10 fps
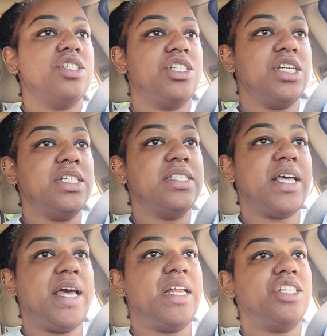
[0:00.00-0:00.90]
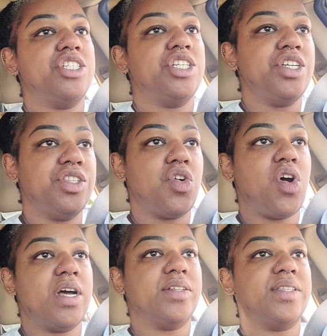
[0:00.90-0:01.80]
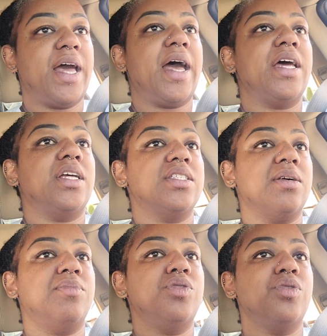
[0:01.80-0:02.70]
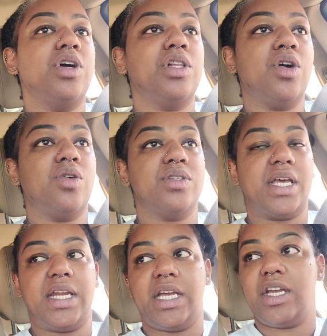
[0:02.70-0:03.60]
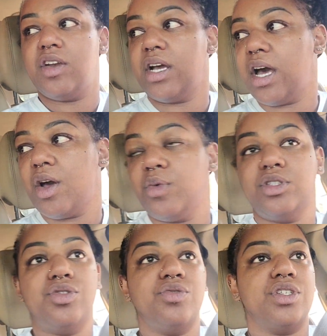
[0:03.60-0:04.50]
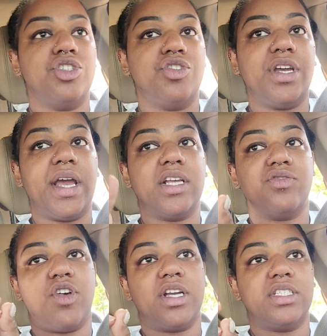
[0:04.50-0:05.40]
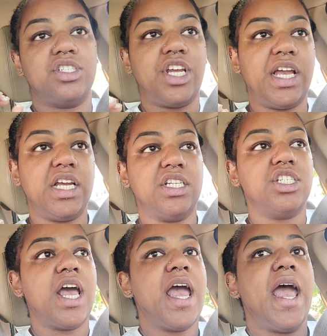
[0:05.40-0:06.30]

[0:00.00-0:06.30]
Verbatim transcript: she said she thought that some new clothes and a haircut would do the trick as far as the change